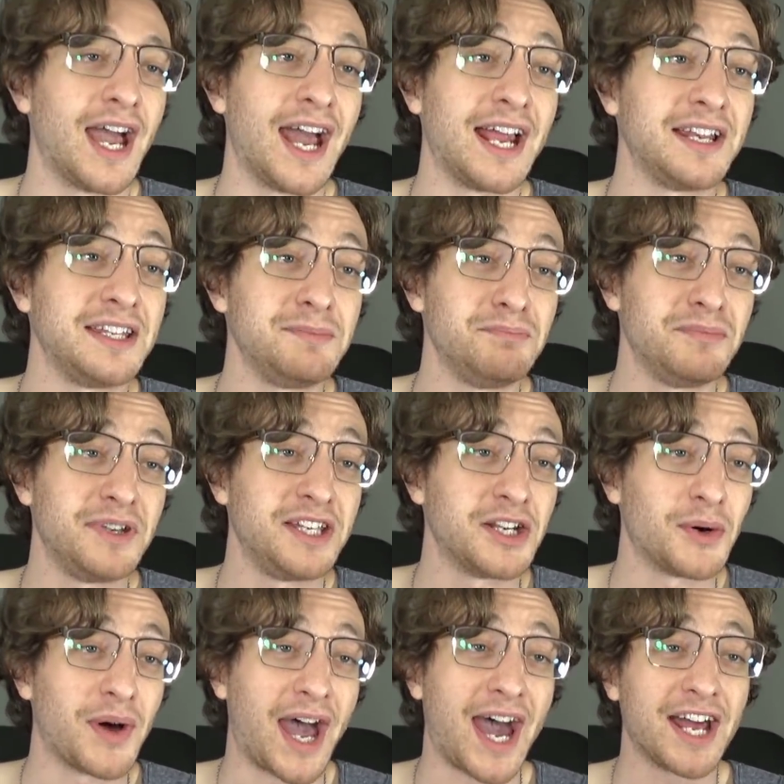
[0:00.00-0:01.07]
And,
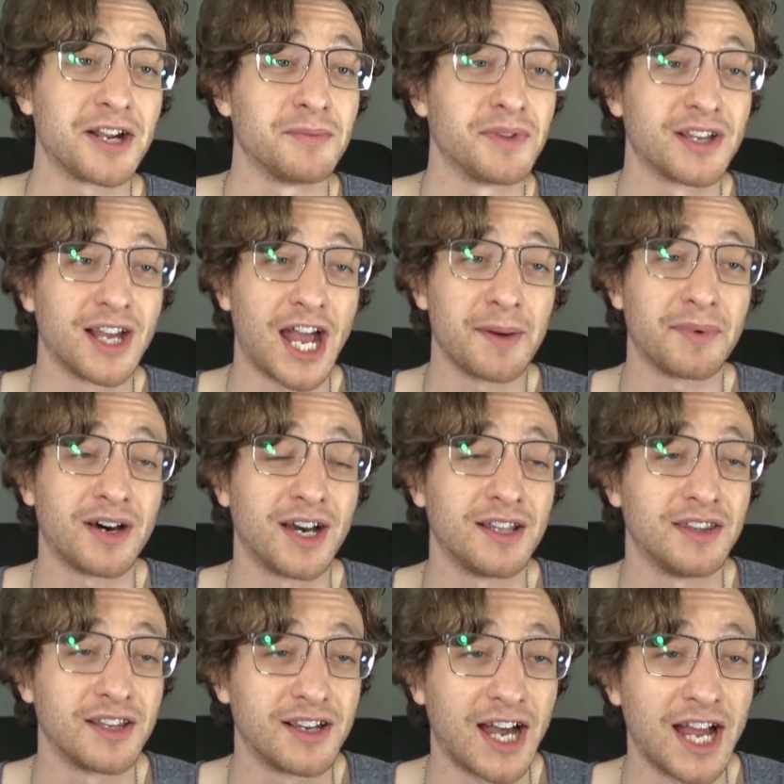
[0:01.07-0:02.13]
Adam, the
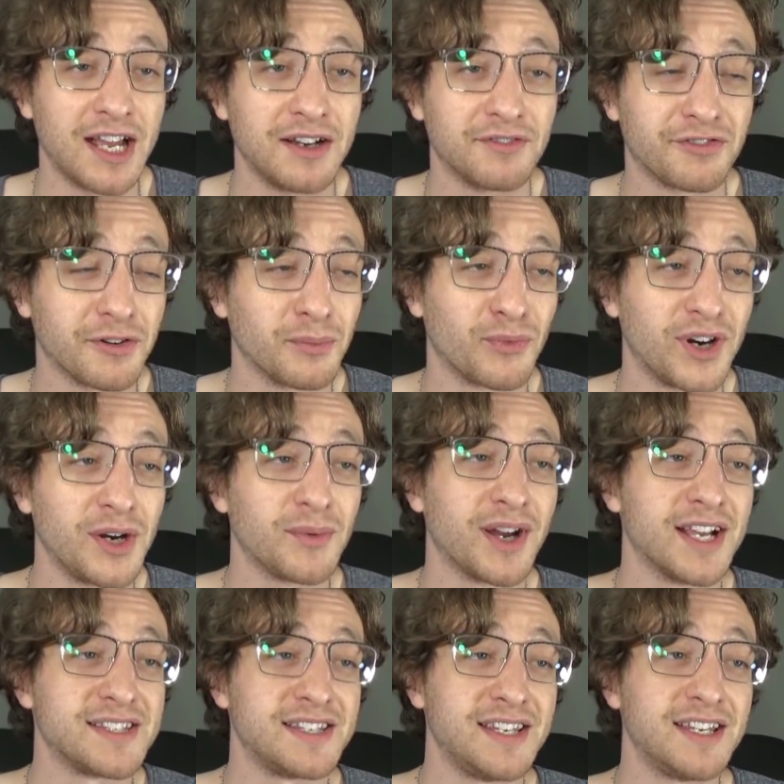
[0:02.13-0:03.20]
guy from
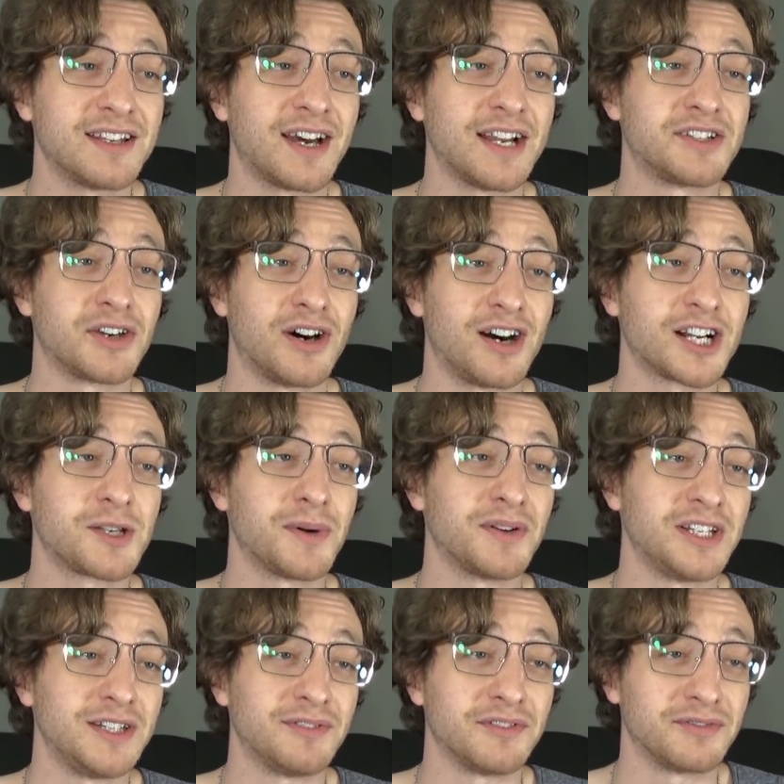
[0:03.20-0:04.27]
HERE, he and I talked
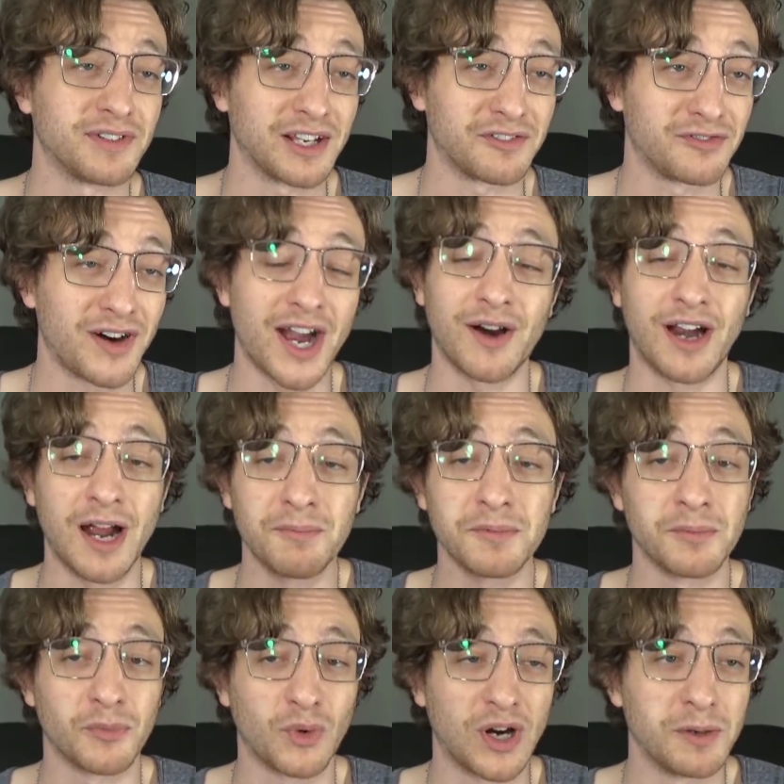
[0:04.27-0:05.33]
about even like Fire
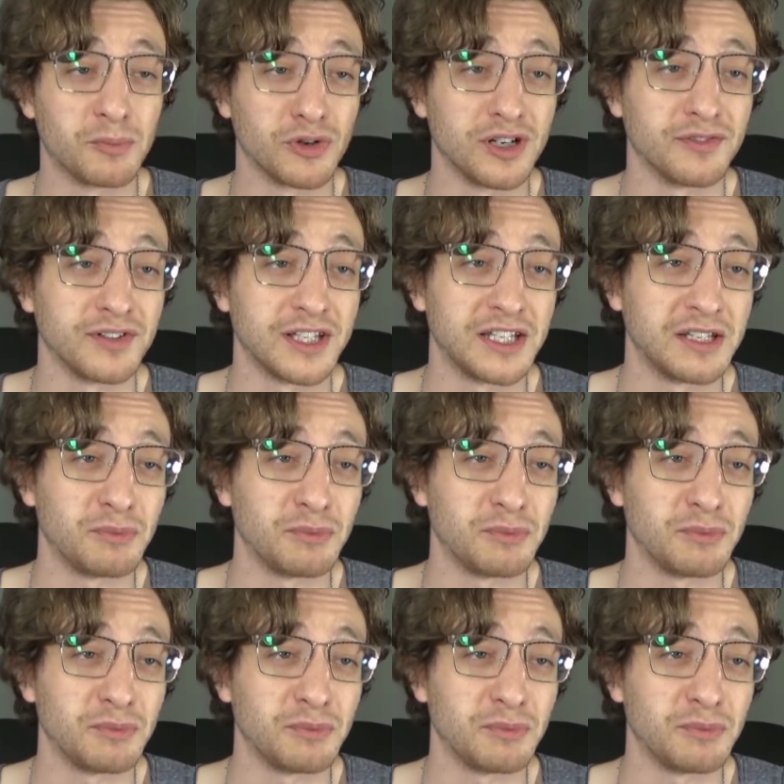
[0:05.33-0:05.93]
Emblem quite briefly.